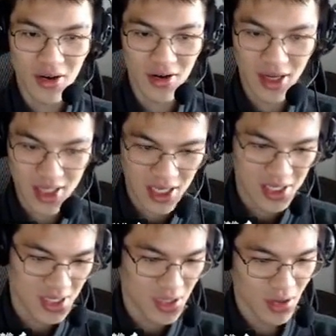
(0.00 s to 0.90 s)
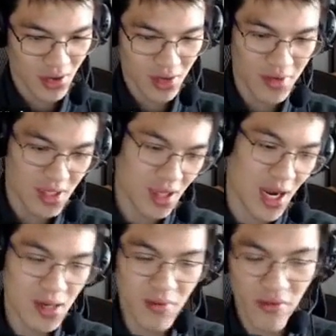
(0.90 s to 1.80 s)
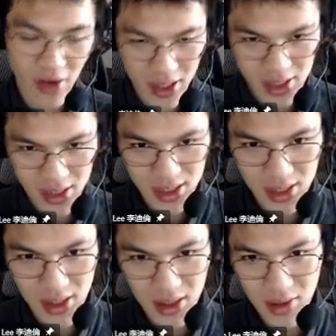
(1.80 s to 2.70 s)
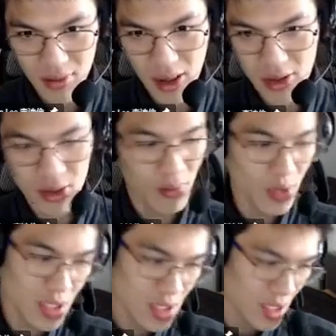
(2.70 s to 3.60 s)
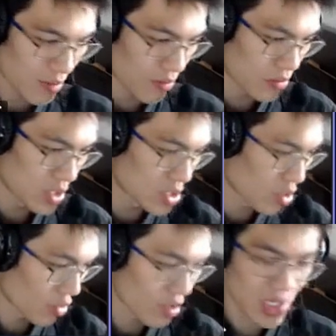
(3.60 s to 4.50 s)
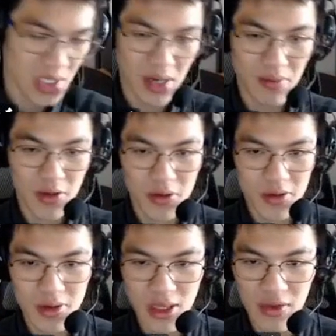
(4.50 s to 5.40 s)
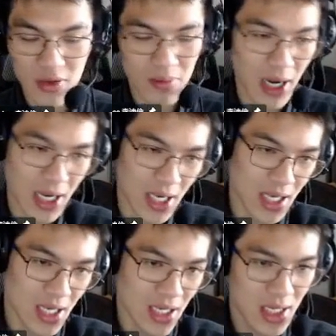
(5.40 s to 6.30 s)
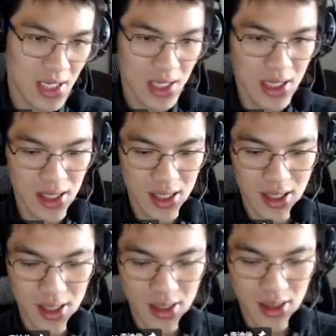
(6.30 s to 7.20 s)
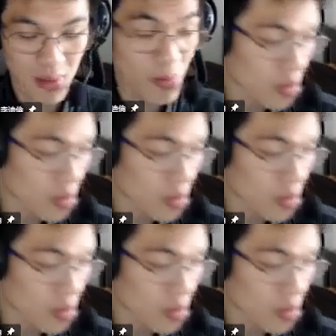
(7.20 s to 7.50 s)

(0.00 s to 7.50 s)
or Auntie Yanzi or even other friends. But I also bring some historical example given by uh, the